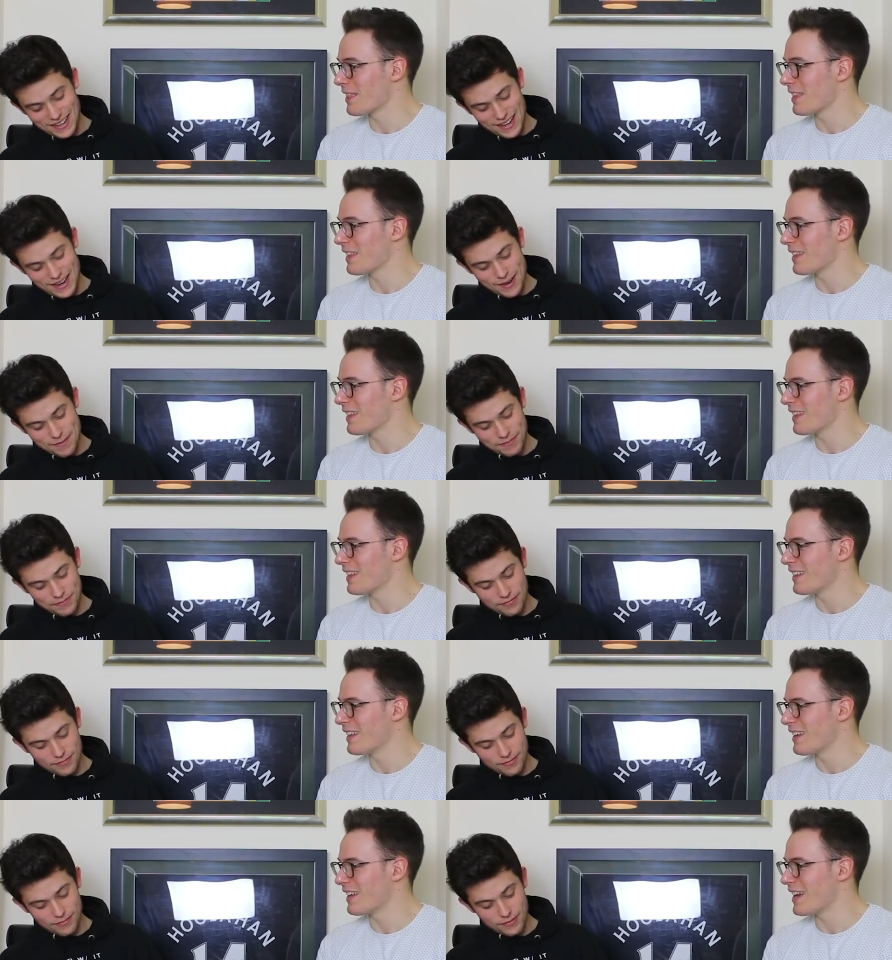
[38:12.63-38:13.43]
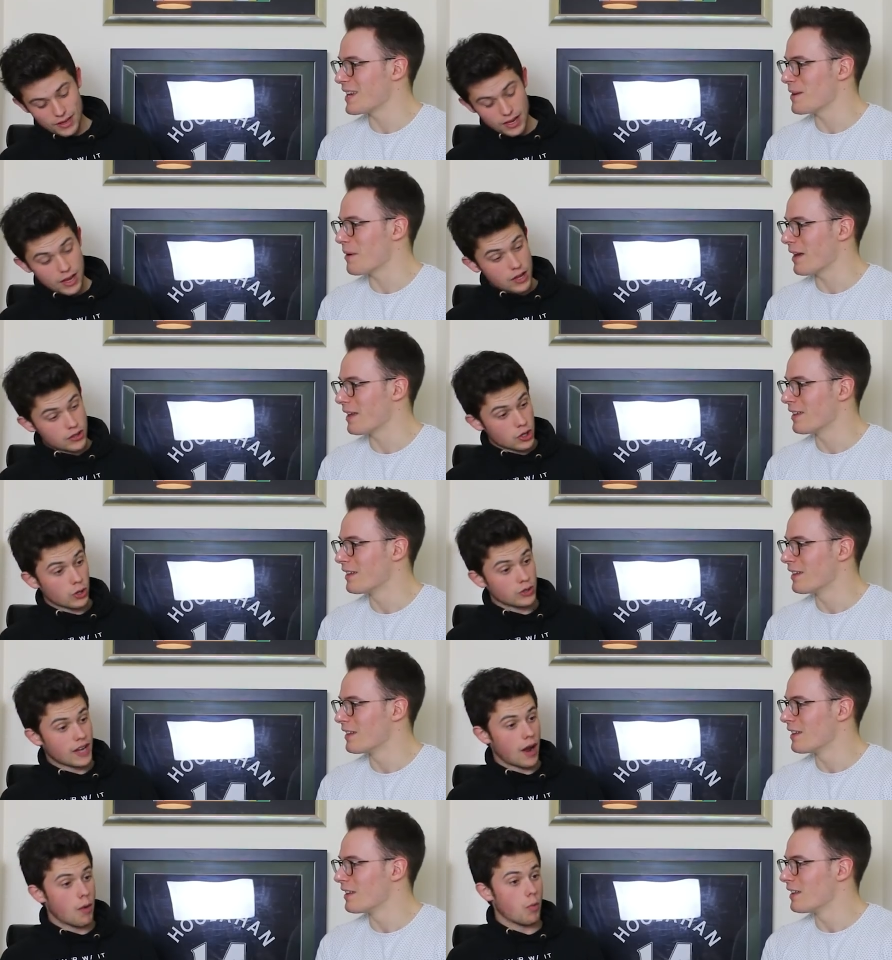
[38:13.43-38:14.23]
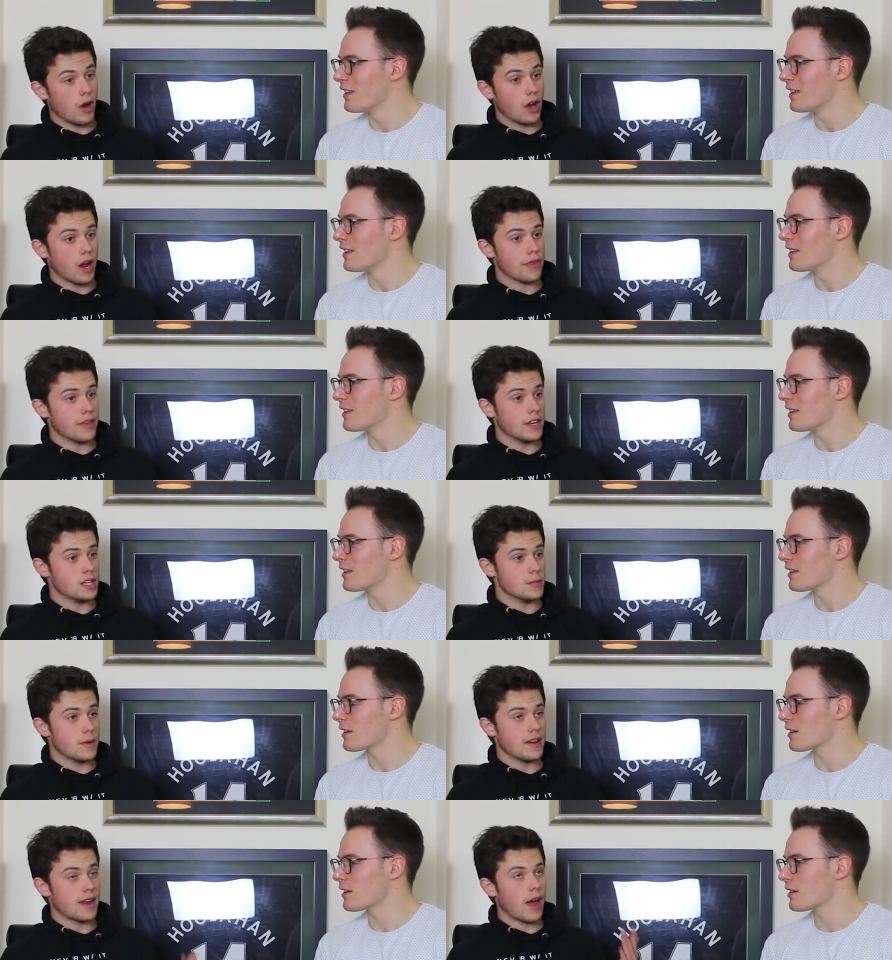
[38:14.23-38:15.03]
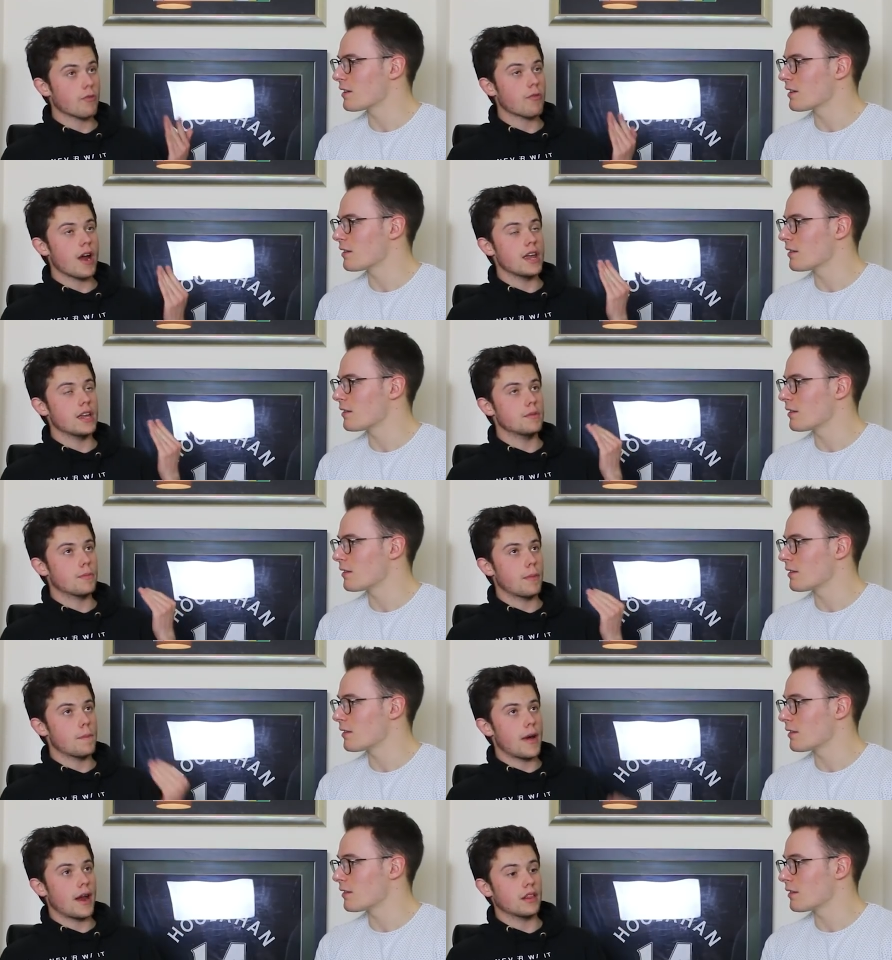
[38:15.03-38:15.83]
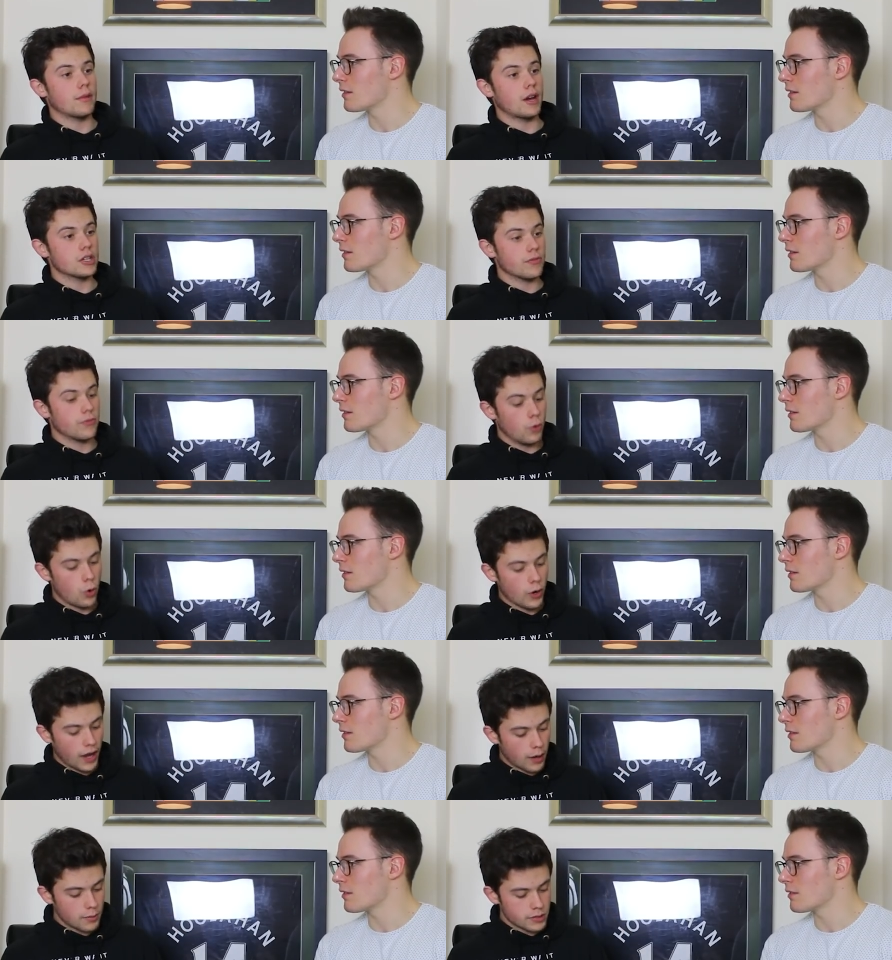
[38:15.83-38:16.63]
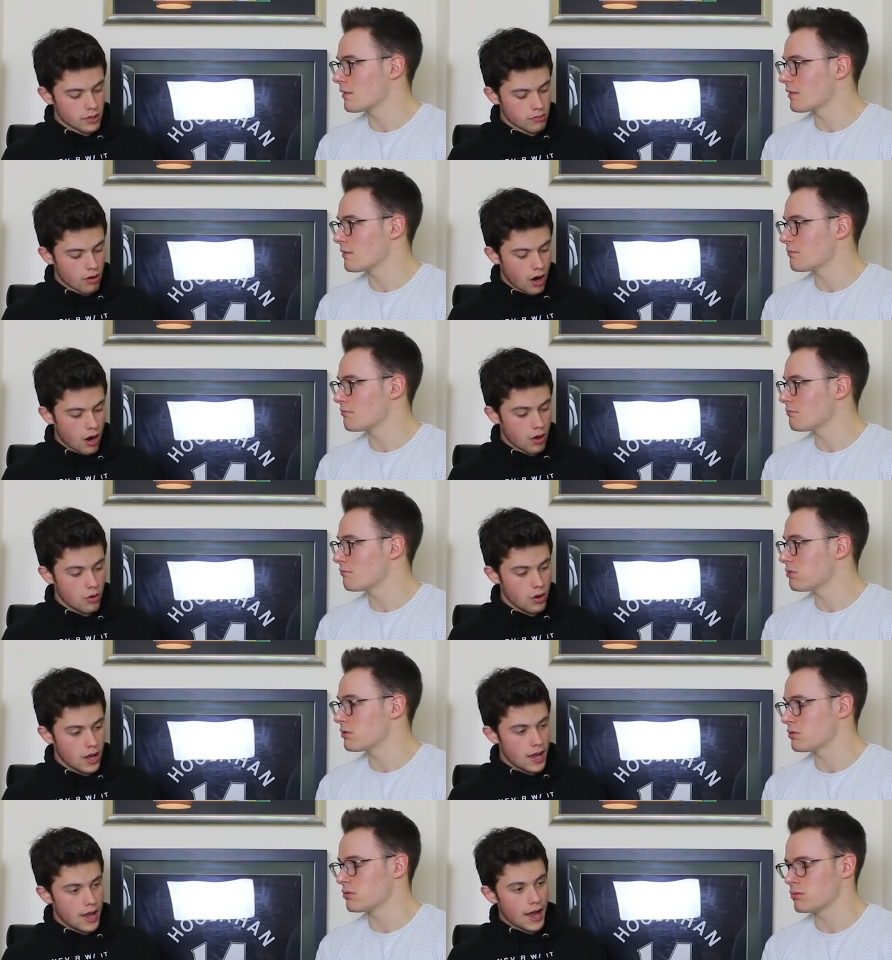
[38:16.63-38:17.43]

Speaker 1: Anyway. Todd Cantwell, I think he's been now rated man of the match 4 games in a row